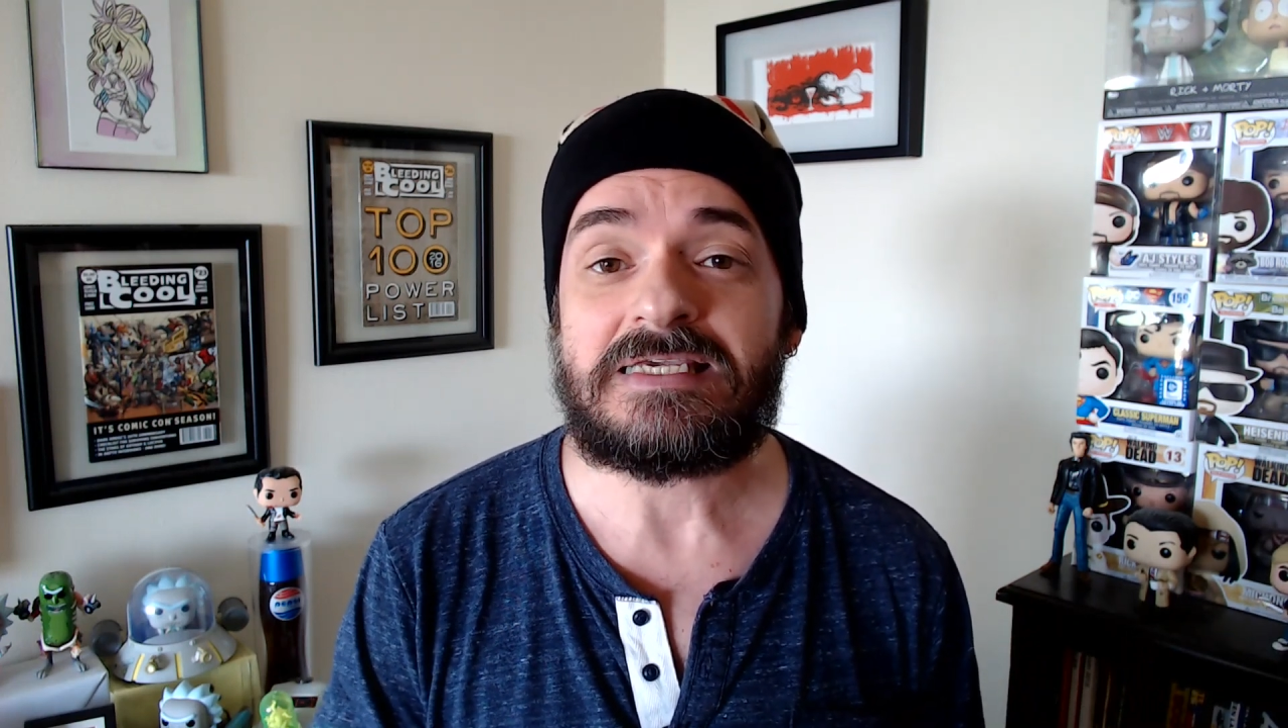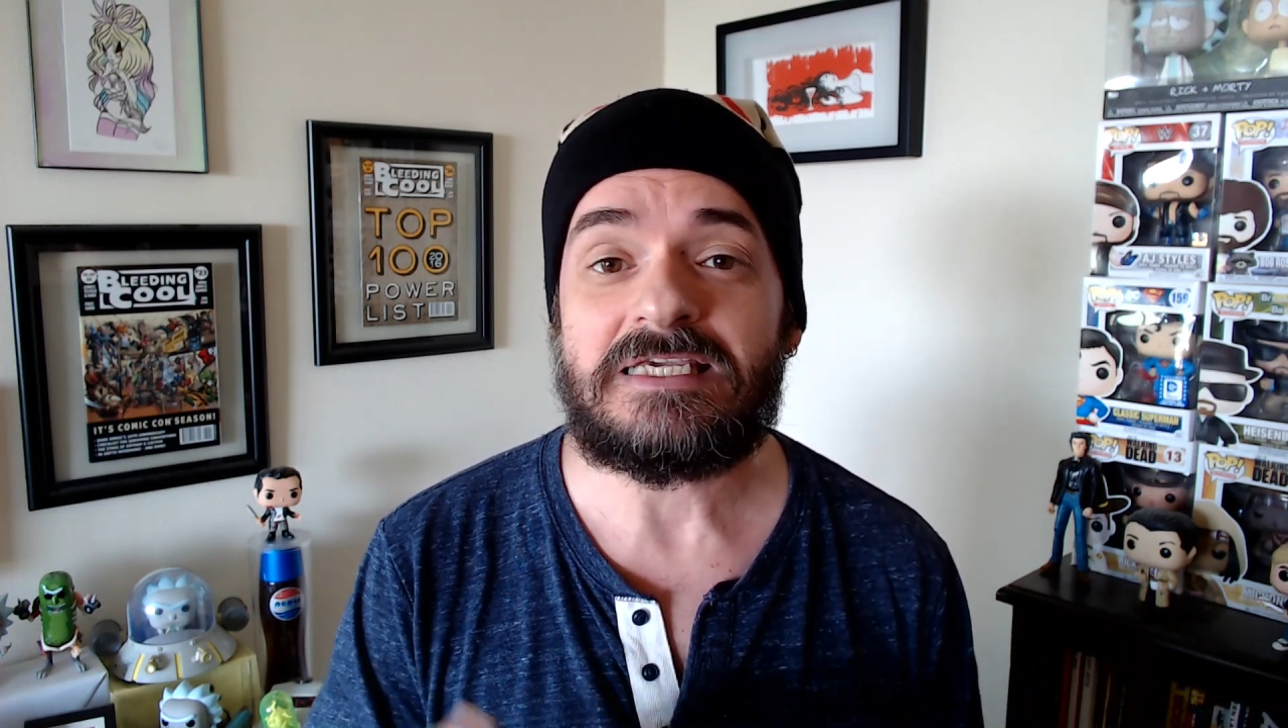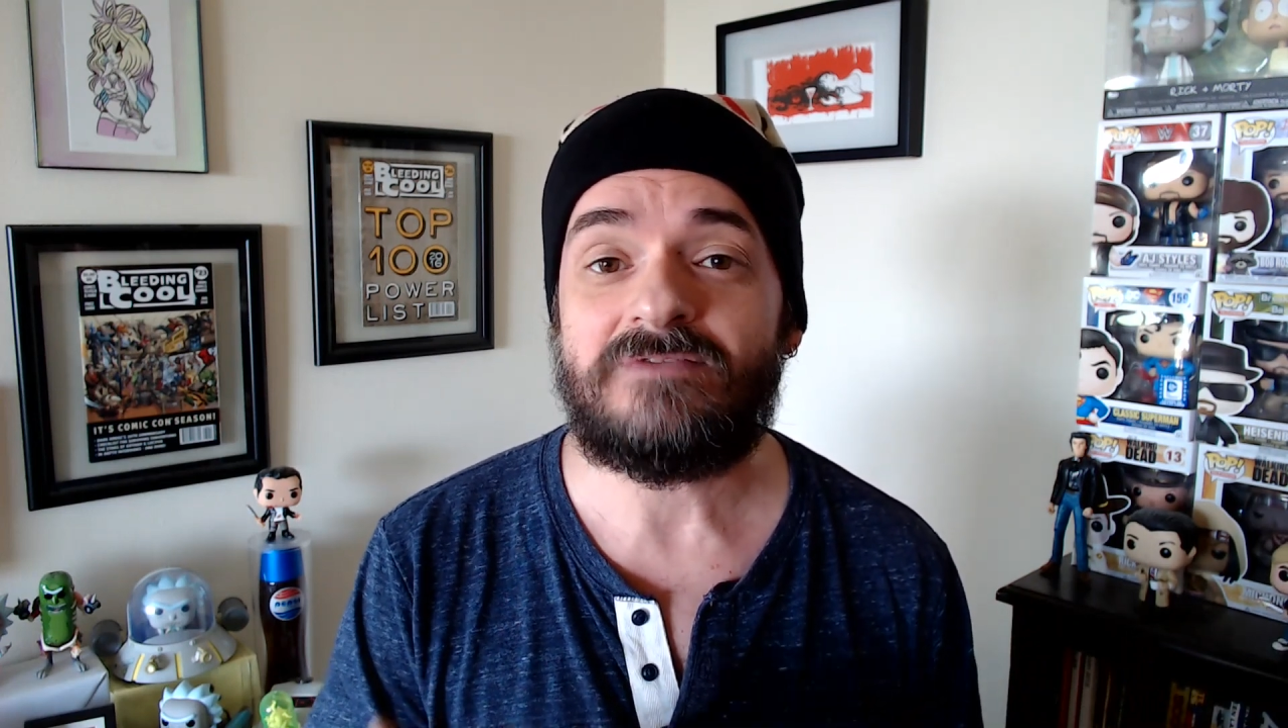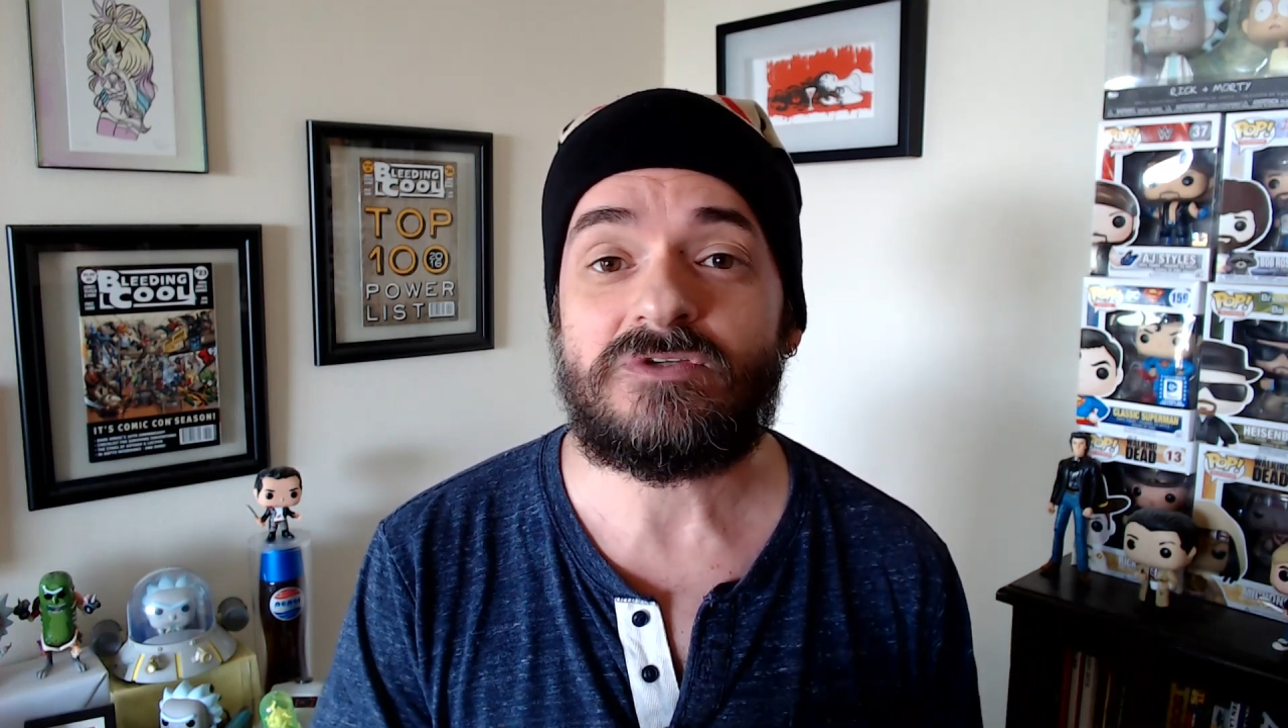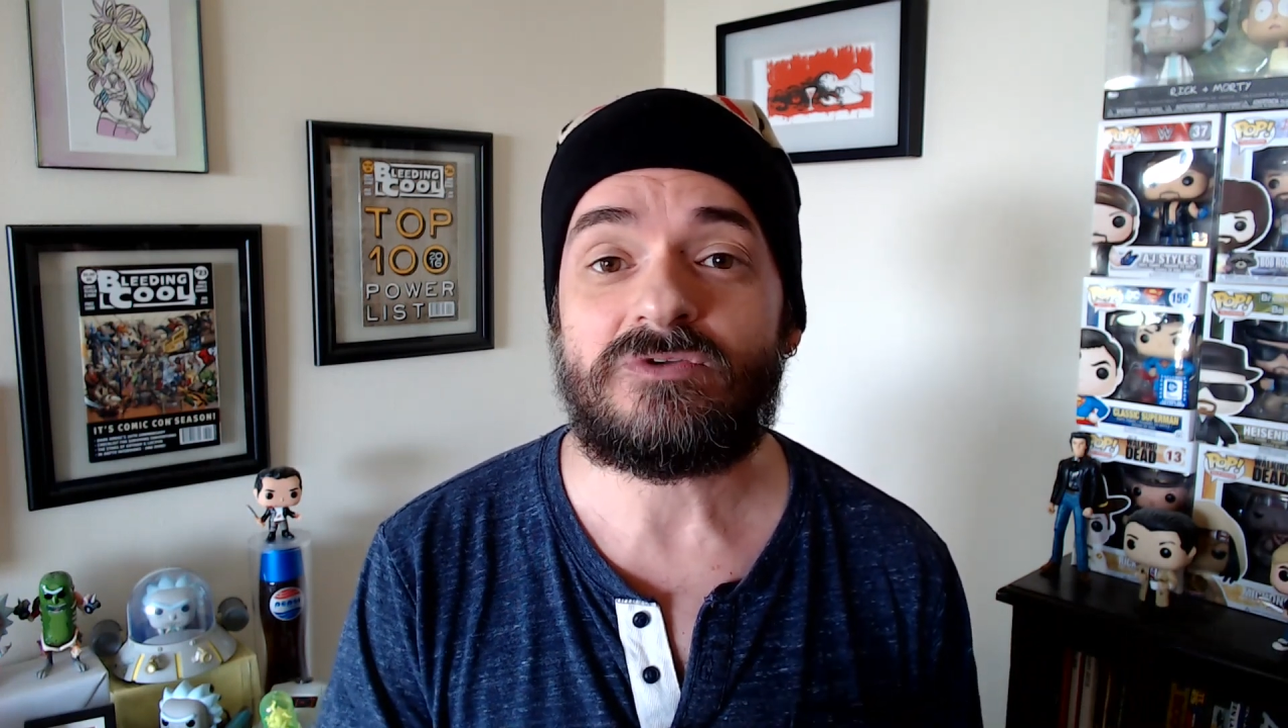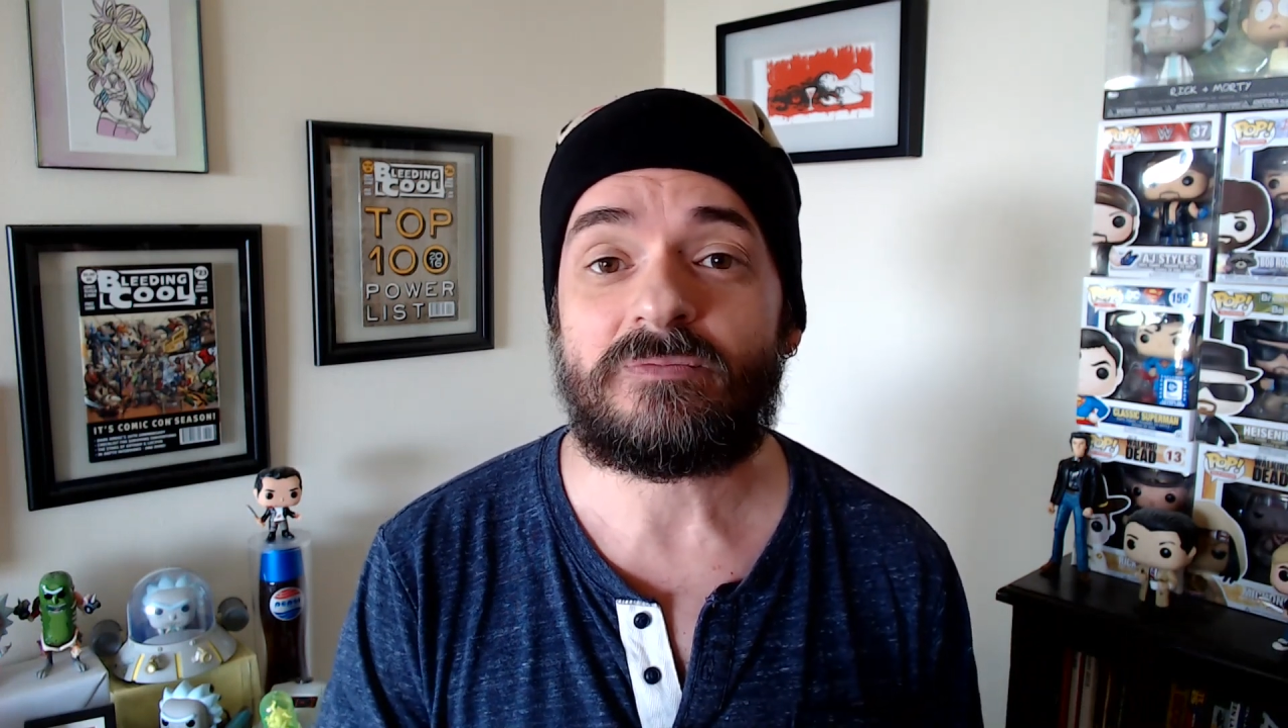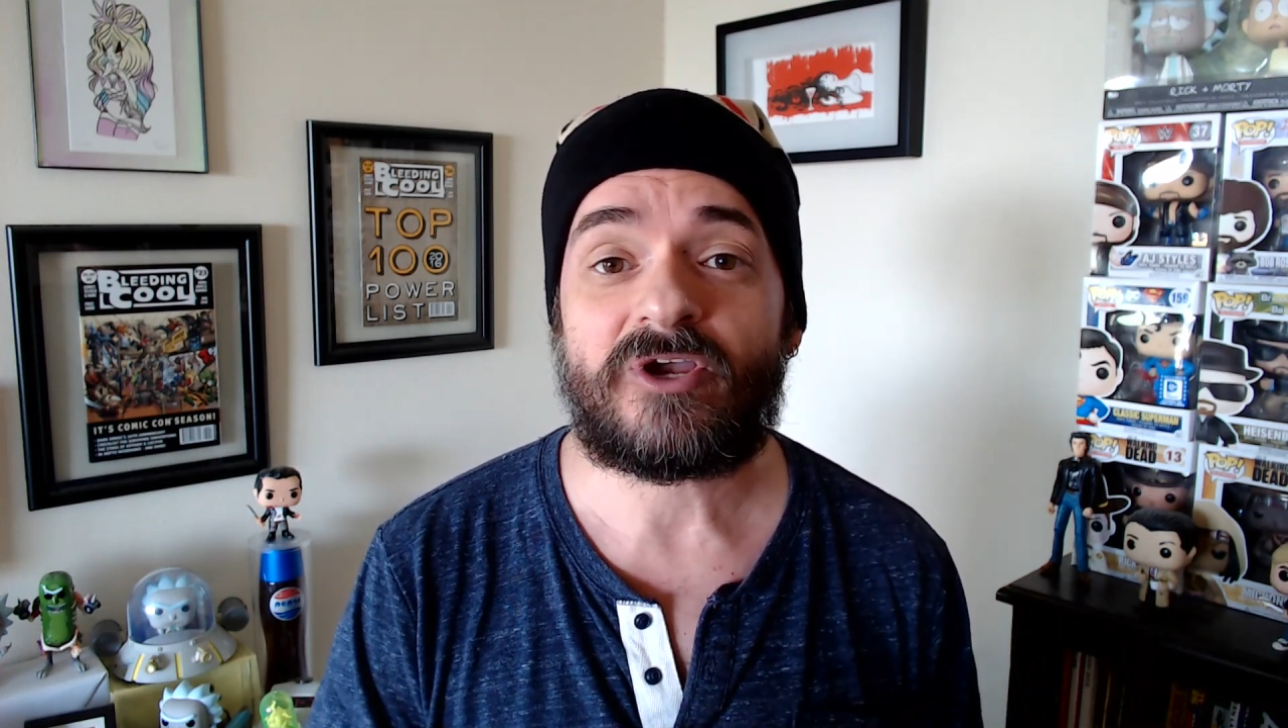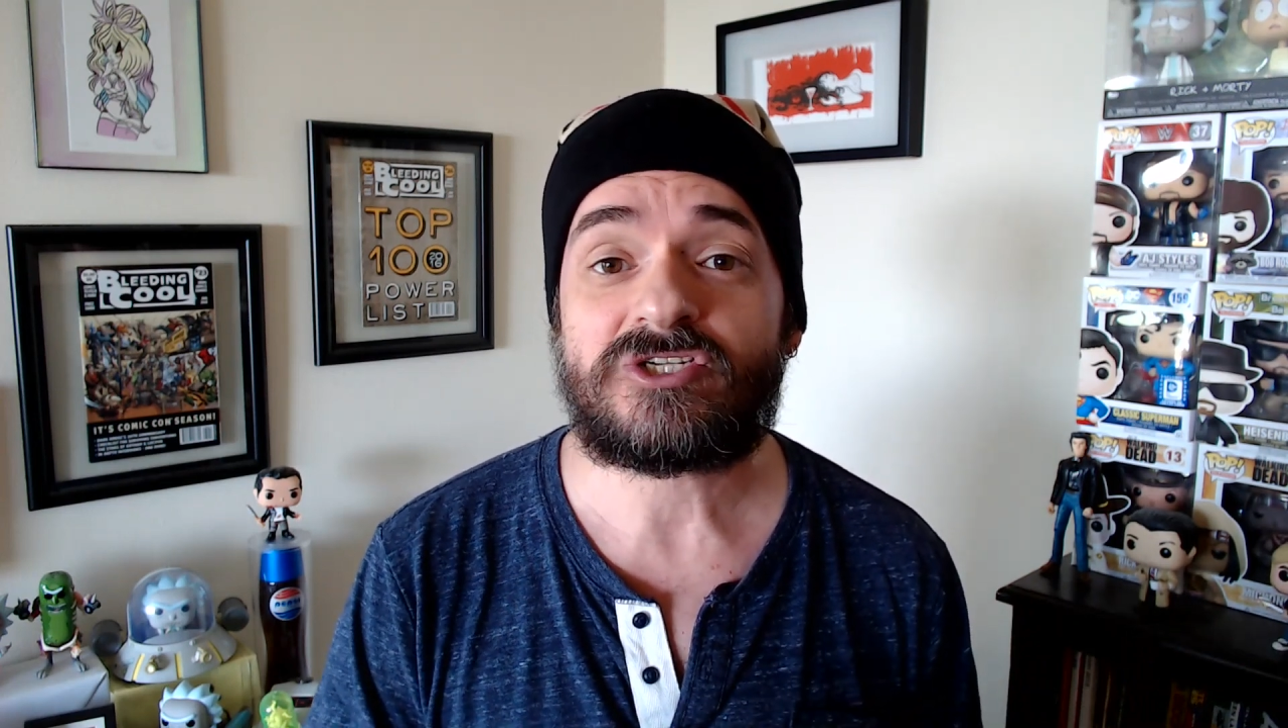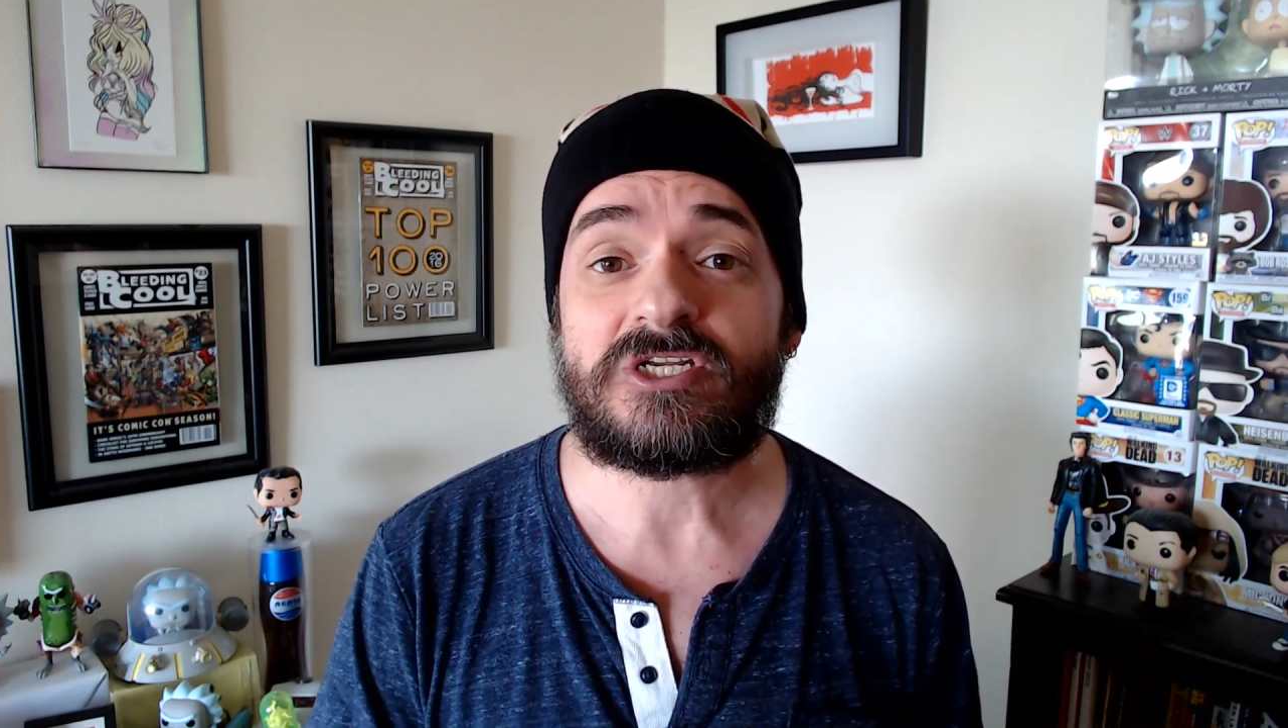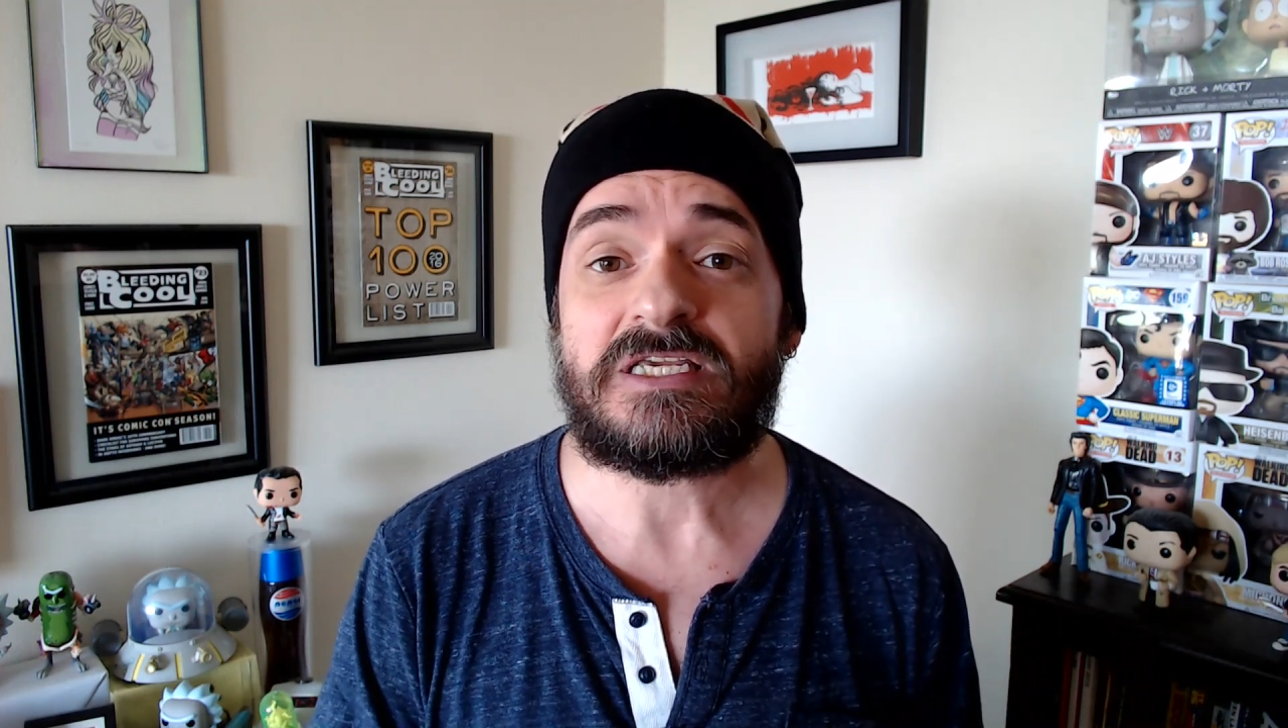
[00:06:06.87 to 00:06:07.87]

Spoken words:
he gives you an impression